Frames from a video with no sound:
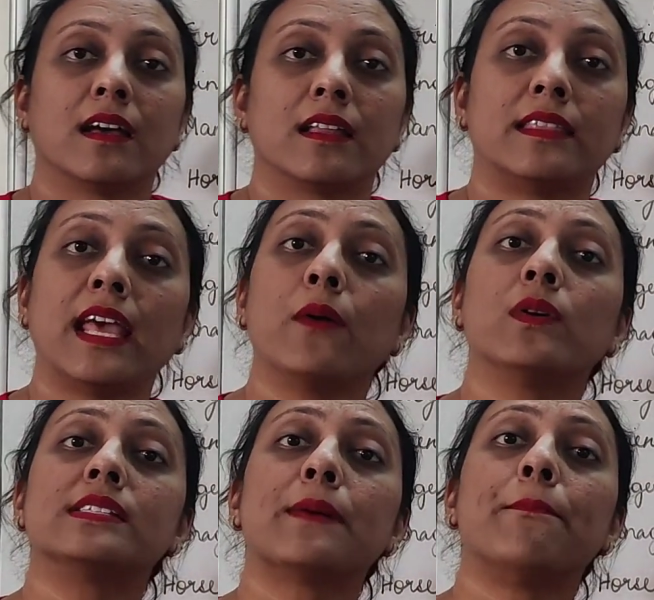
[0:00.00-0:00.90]
there
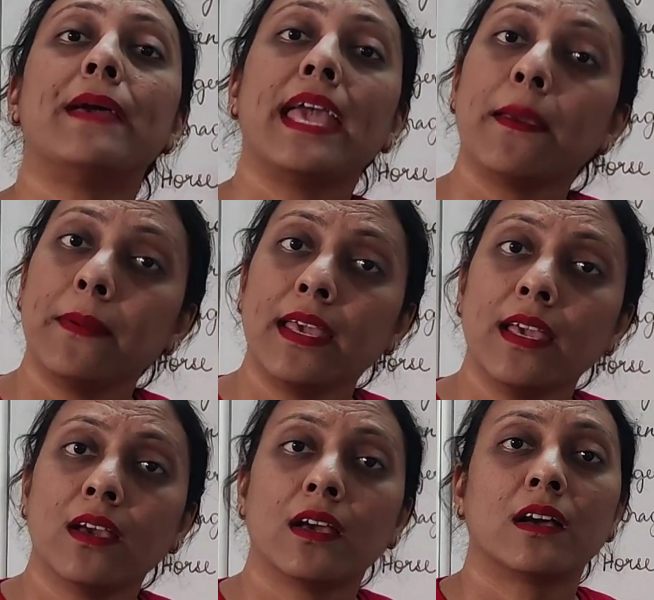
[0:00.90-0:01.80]
was a
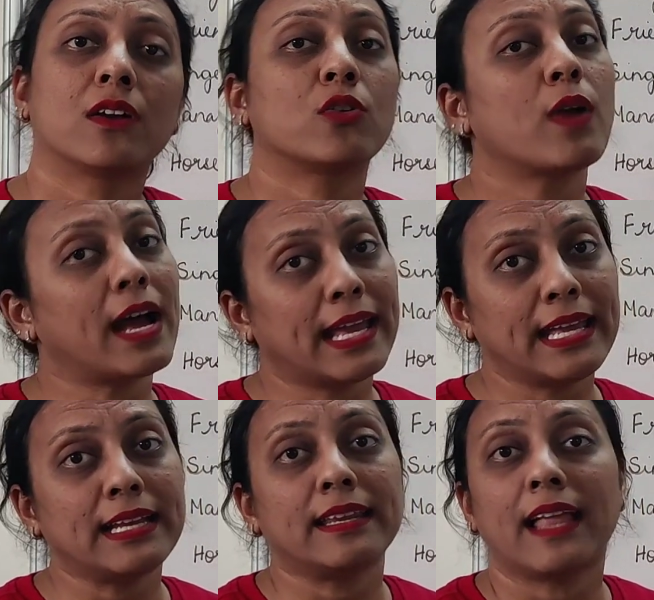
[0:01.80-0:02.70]
baby
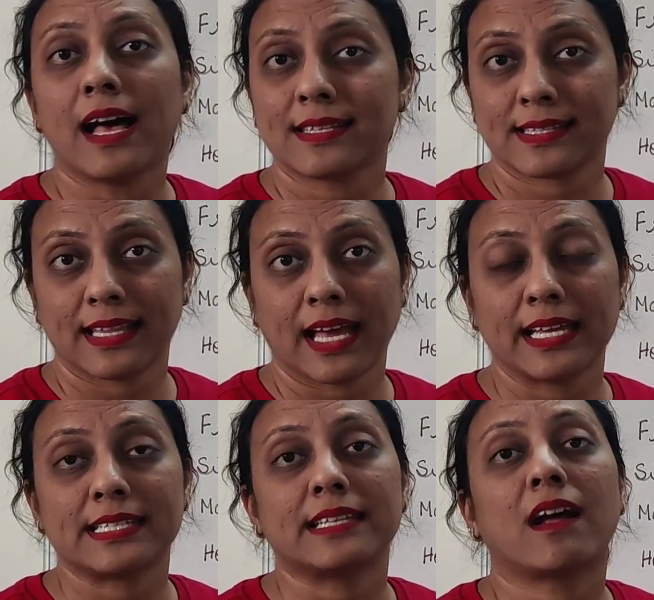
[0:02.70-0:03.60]
crying last
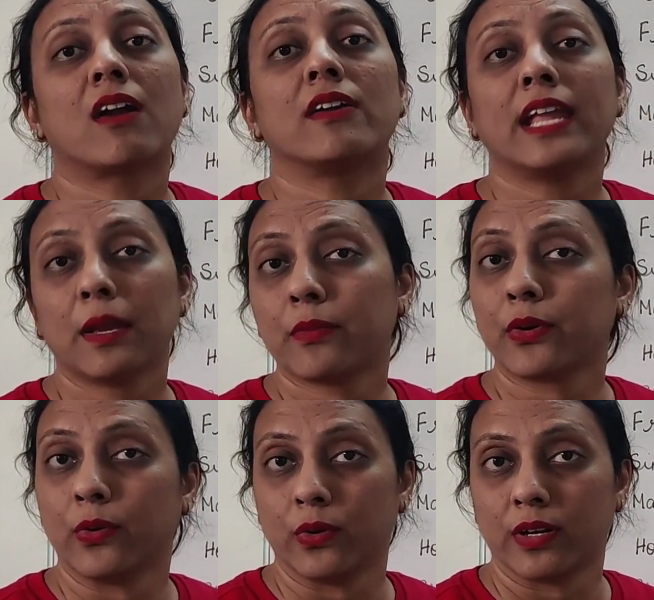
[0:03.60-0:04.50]
night in our
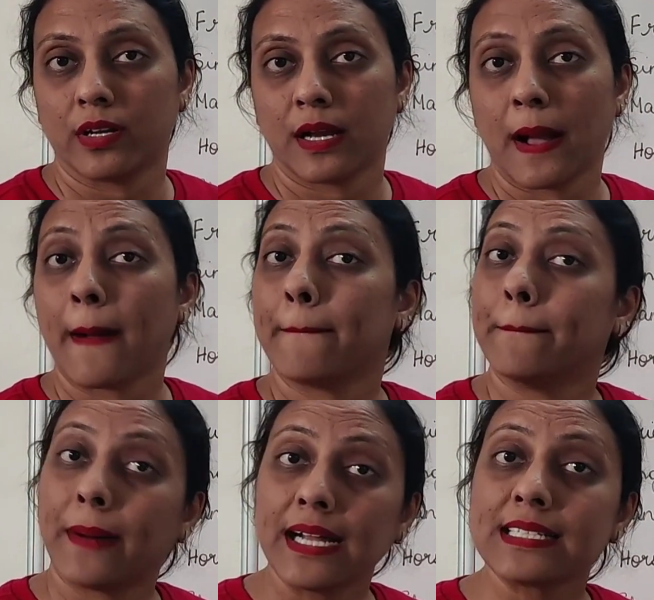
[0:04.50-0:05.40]
neighborhood,
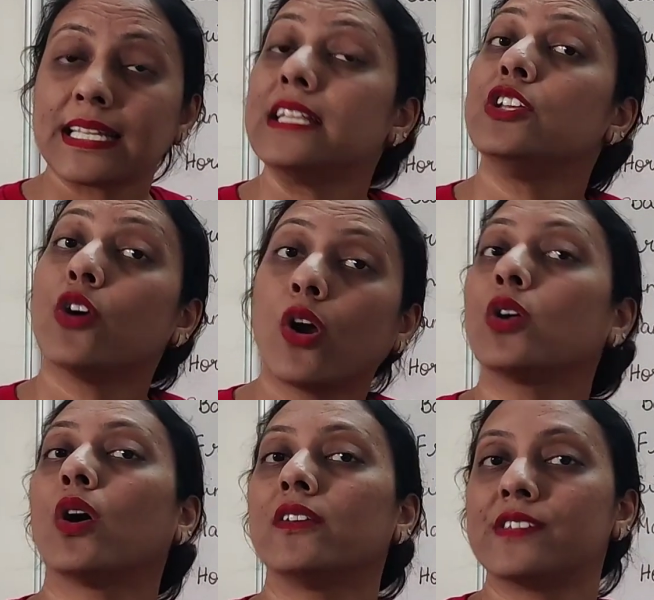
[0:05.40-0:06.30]
but in your
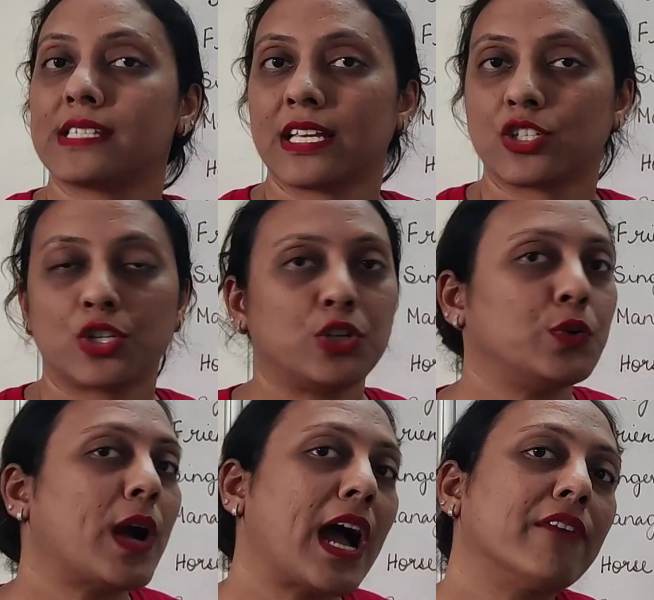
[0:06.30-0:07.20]
conversation
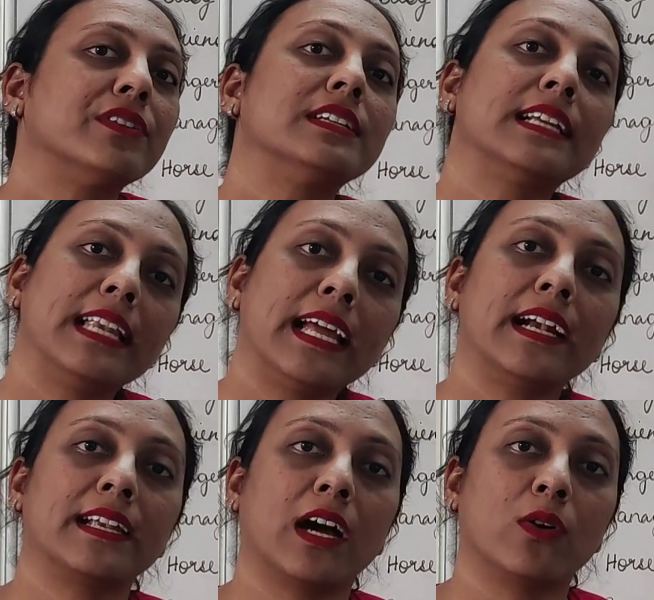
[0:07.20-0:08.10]
you haven't
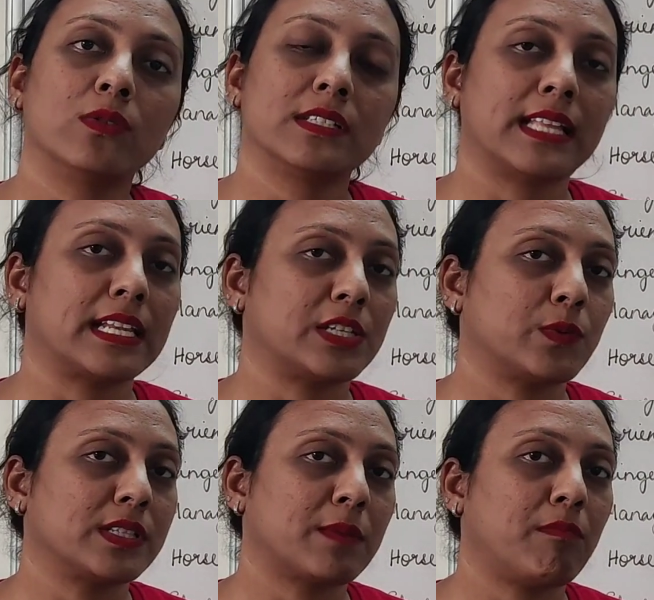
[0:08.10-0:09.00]
cleared out that it
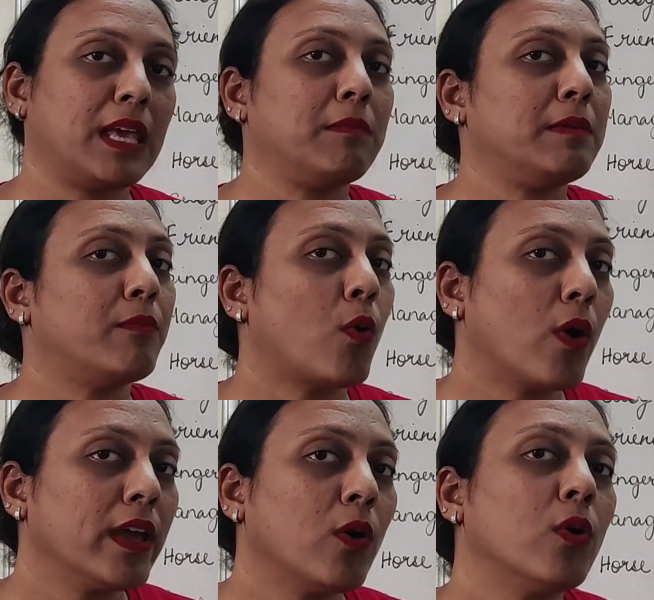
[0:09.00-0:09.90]
was a baby
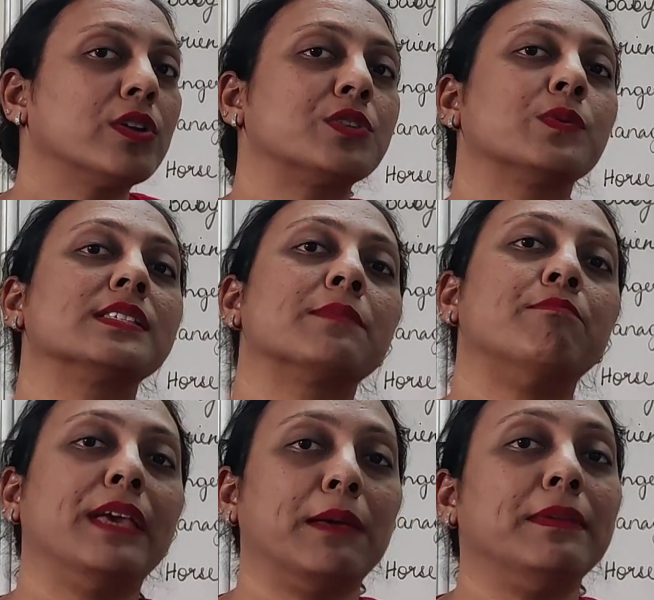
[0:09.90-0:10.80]
boy or it was a
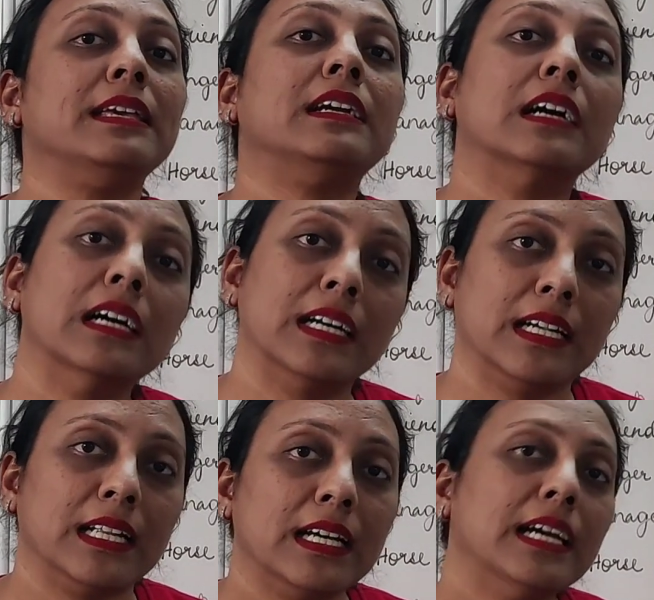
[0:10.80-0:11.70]
baby
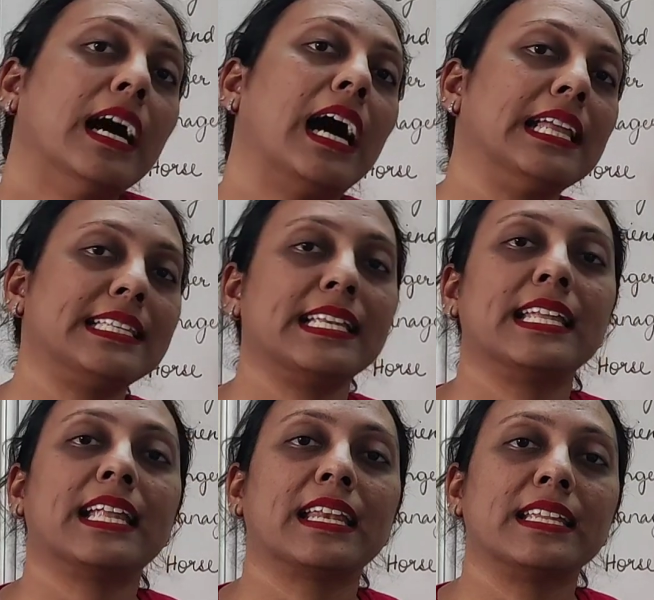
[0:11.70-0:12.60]
girl. Until
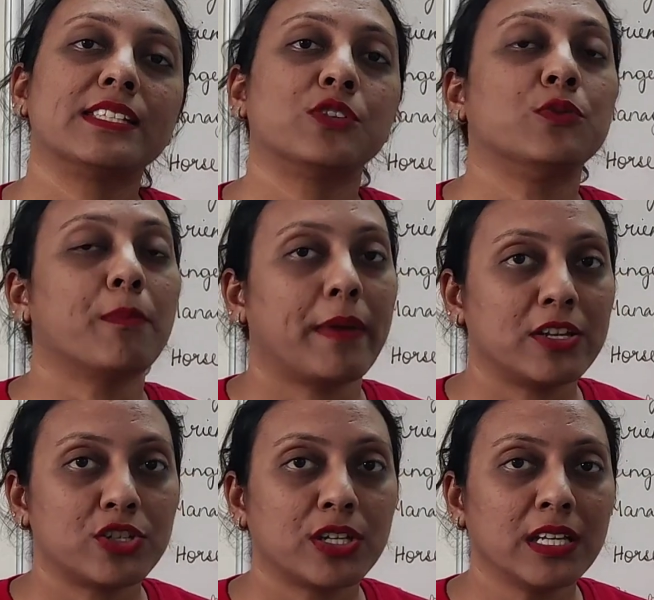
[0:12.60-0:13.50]
and unless you
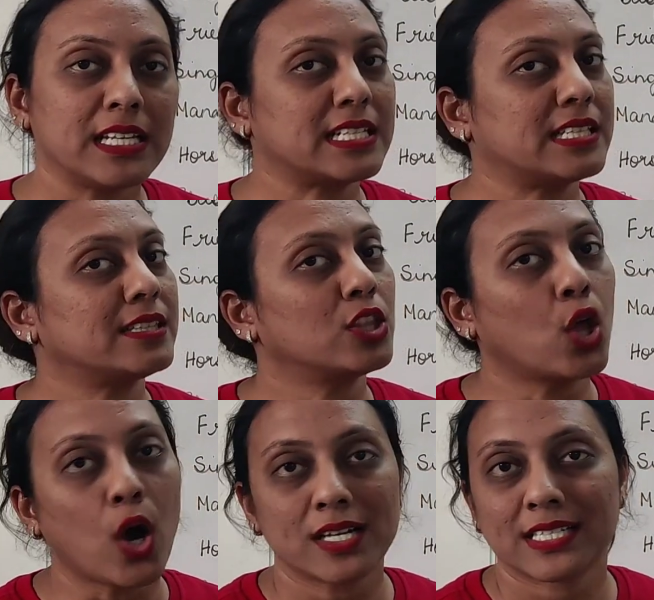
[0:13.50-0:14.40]
mention, it is
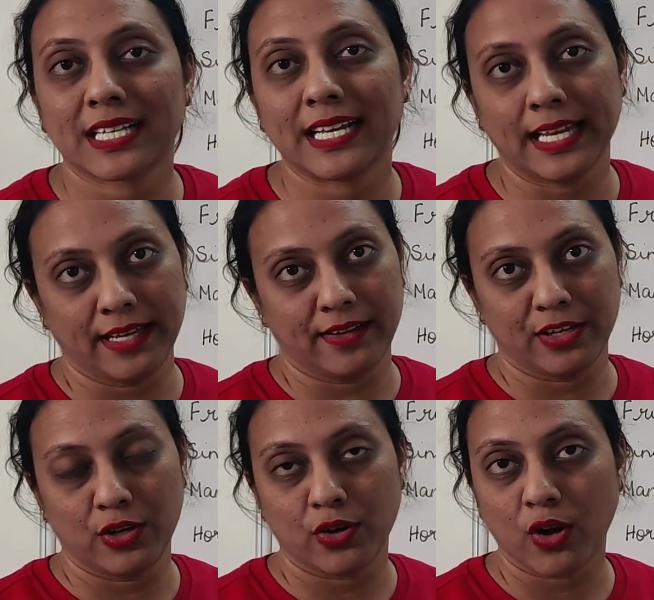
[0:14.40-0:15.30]
not clear
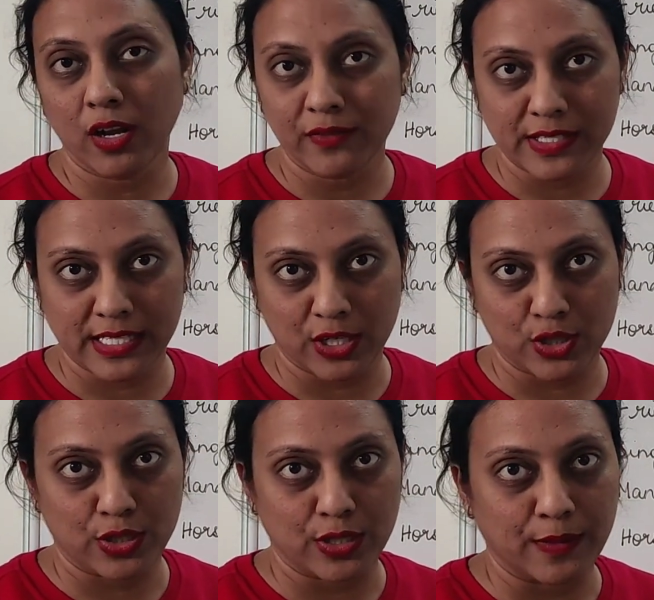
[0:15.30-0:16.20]
in your
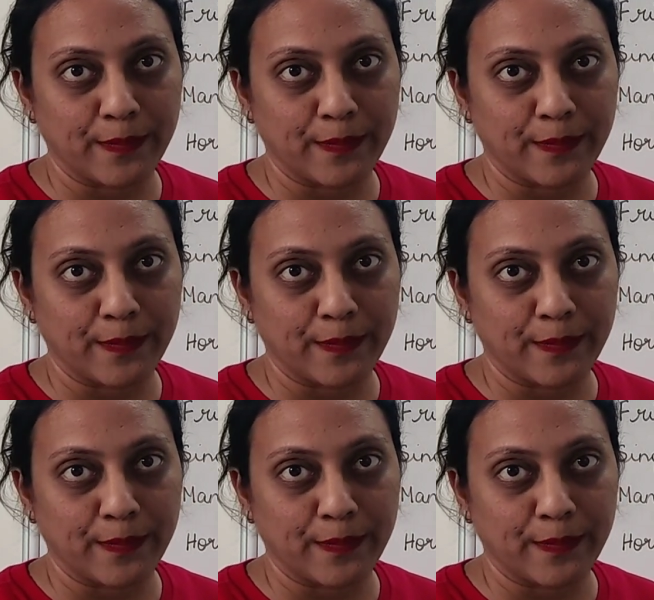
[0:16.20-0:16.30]
conversation.